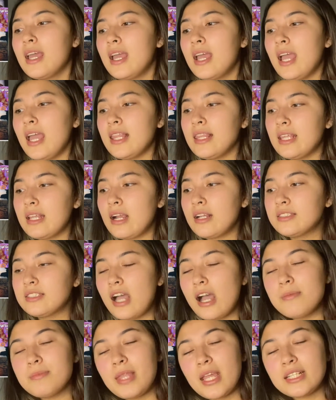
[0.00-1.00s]
And then on
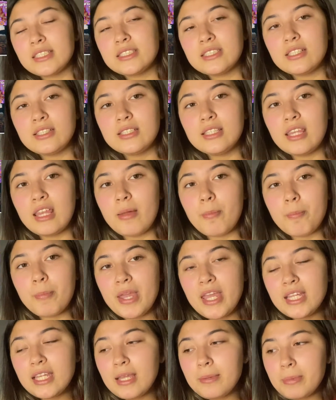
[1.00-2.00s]
top, next to the
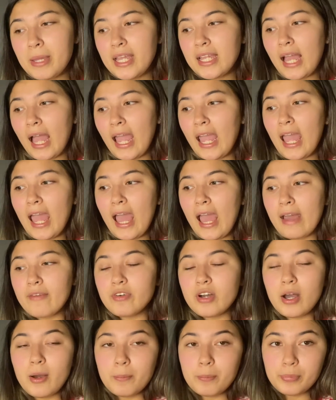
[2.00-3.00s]
piggy bank, I
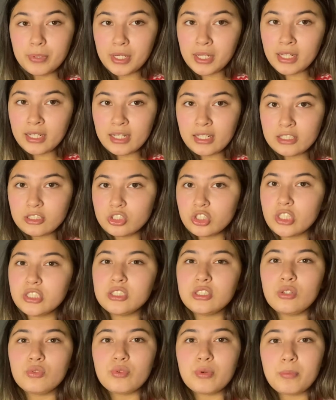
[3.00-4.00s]
have a book, just
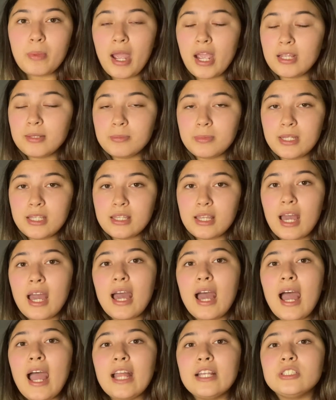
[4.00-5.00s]
to remind me
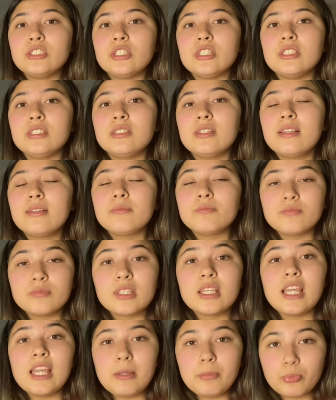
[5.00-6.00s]
that I should
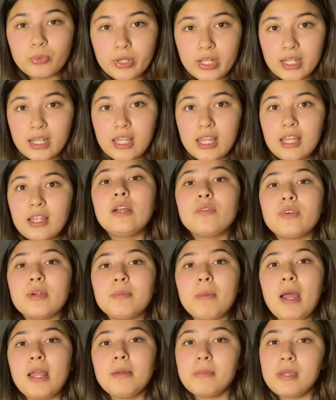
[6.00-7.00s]
keep reading,
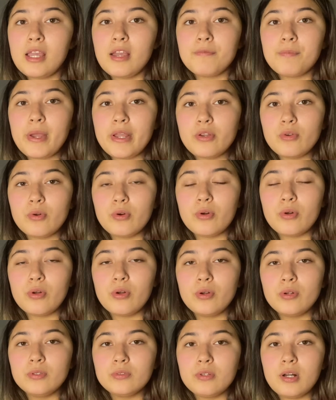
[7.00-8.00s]
remind me of my
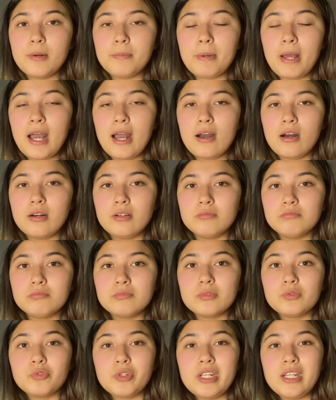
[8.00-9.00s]
goal about
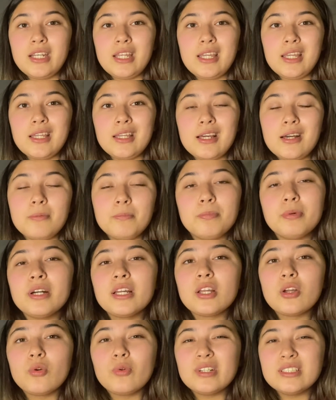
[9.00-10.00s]
reading a
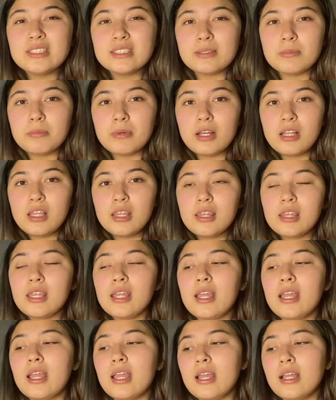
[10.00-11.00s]
book once a month.
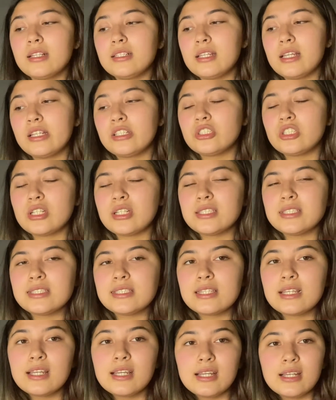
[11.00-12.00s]
And
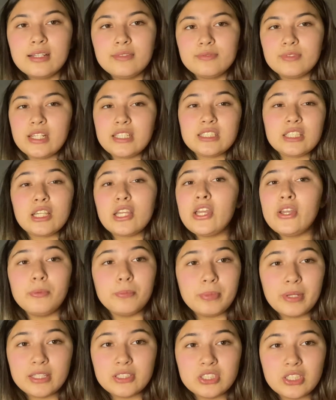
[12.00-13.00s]
it's a cute
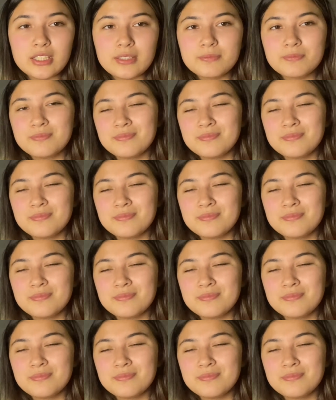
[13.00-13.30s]
picture.